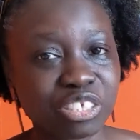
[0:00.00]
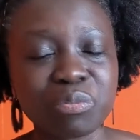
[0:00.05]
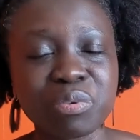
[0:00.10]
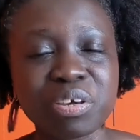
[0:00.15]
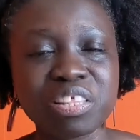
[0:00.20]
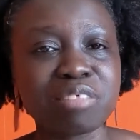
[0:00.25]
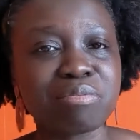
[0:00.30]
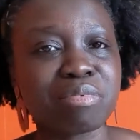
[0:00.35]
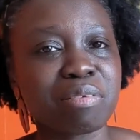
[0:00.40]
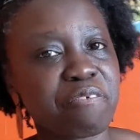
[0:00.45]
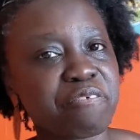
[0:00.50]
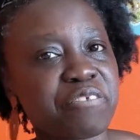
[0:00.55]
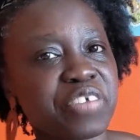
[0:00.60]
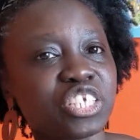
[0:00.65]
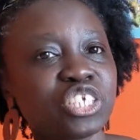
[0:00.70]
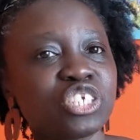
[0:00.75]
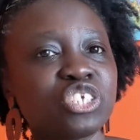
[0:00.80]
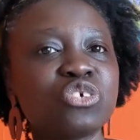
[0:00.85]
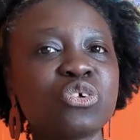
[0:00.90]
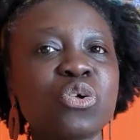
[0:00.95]
So whether it be
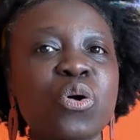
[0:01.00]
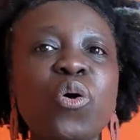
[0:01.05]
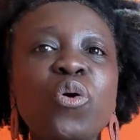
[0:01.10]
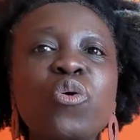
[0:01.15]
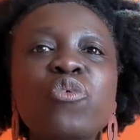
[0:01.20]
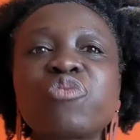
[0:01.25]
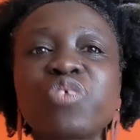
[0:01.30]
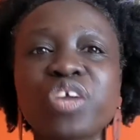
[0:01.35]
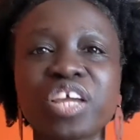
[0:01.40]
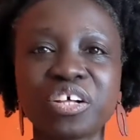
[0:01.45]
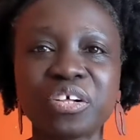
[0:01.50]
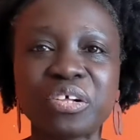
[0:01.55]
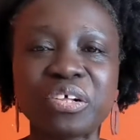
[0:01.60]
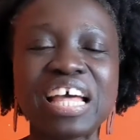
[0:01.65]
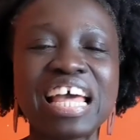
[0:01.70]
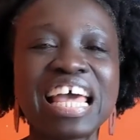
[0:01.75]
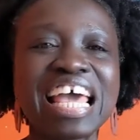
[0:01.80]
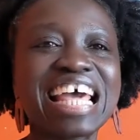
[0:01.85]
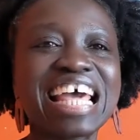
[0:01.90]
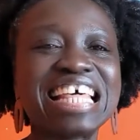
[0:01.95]
fictional or real,
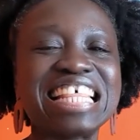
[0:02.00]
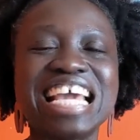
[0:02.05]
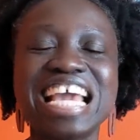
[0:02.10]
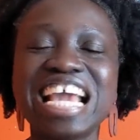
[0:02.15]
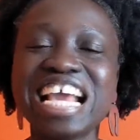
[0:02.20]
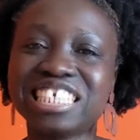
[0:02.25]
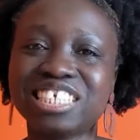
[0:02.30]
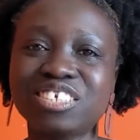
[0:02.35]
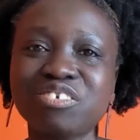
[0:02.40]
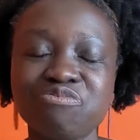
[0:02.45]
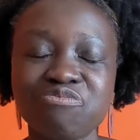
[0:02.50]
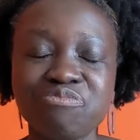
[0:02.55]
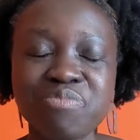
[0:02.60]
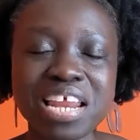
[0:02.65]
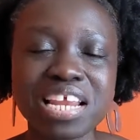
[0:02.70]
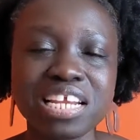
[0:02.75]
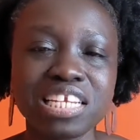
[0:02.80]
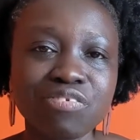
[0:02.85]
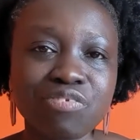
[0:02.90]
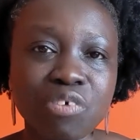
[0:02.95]
there's
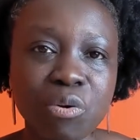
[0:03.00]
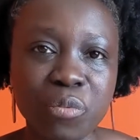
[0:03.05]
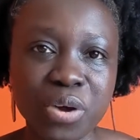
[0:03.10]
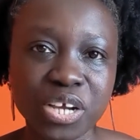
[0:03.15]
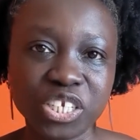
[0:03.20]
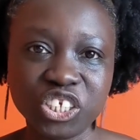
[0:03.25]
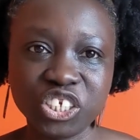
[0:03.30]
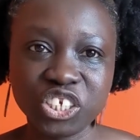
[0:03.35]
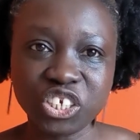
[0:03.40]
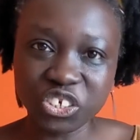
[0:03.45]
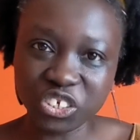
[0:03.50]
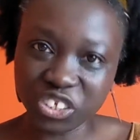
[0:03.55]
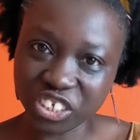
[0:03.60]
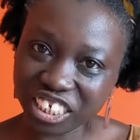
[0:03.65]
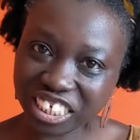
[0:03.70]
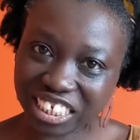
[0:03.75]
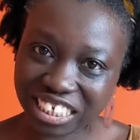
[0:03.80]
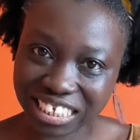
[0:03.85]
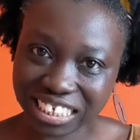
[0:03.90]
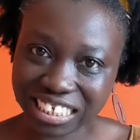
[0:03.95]
many different ways you can look
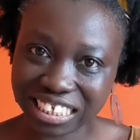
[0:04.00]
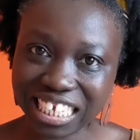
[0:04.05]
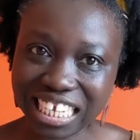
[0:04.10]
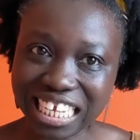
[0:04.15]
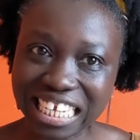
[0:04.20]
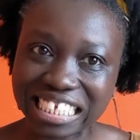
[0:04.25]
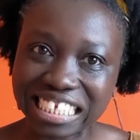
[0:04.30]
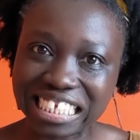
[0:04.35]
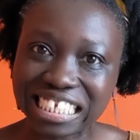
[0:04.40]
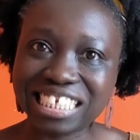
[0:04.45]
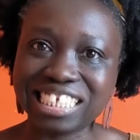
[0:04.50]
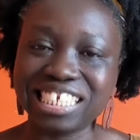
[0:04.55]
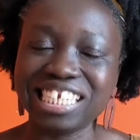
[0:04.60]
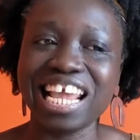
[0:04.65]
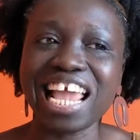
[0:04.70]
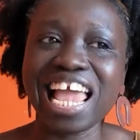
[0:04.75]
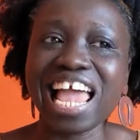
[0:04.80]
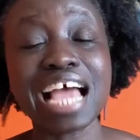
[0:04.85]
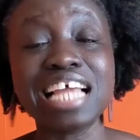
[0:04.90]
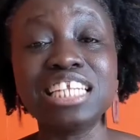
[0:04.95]
into see a
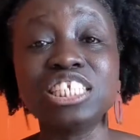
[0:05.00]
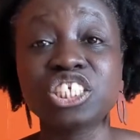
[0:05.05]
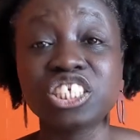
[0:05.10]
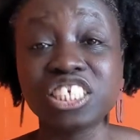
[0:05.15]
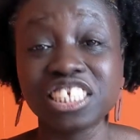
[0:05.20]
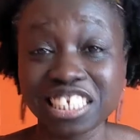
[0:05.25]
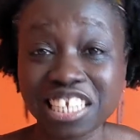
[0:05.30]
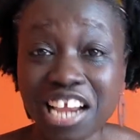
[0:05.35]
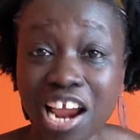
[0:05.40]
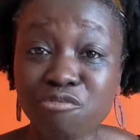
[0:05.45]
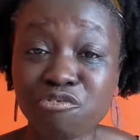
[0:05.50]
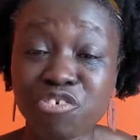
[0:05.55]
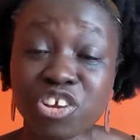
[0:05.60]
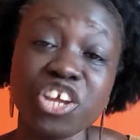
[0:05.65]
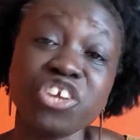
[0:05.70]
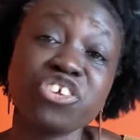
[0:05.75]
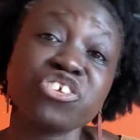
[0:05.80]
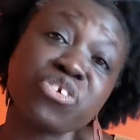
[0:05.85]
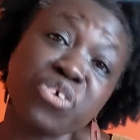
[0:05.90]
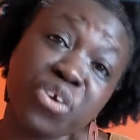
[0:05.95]
city and to discover it
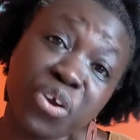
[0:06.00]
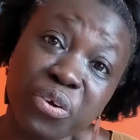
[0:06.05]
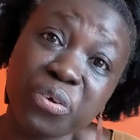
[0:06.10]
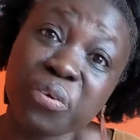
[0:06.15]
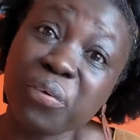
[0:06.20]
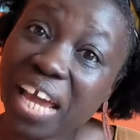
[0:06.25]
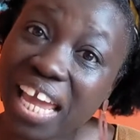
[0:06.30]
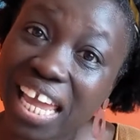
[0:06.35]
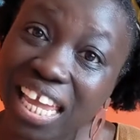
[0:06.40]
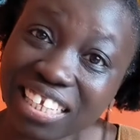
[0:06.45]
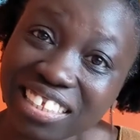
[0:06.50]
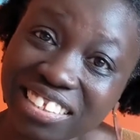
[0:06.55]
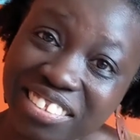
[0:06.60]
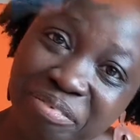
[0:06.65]
in your own way.